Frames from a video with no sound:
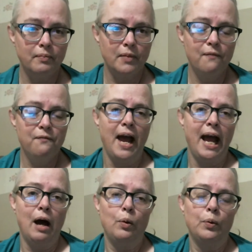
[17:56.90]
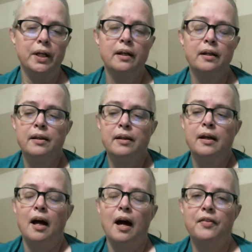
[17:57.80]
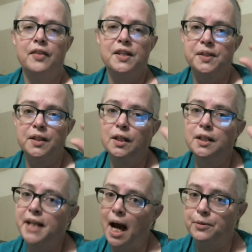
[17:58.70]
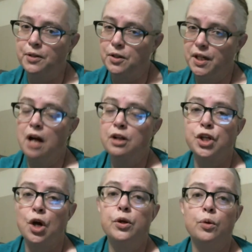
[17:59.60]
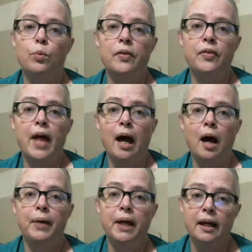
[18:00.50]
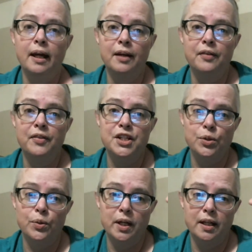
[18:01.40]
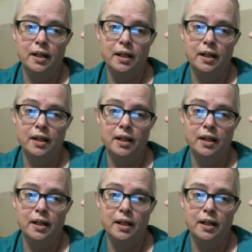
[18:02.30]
found these little adapters, and I'll show you when they come in, that you can